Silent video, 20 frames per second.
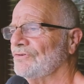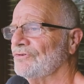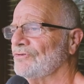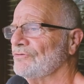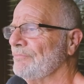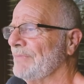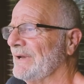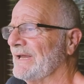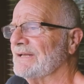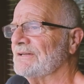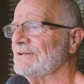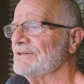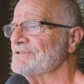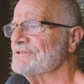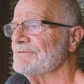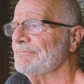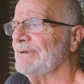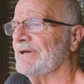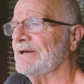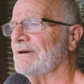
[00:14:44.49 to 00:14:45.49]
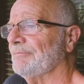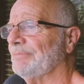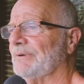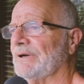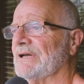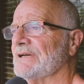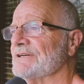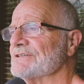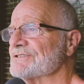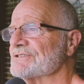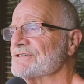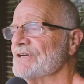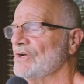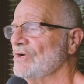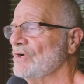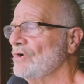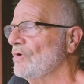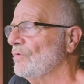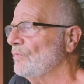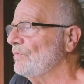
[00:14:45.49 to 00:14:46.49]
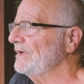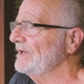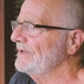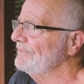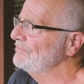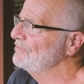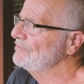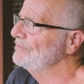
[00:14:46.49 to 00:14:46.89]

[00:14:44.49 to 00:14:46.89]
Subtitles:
to make this a better place? What have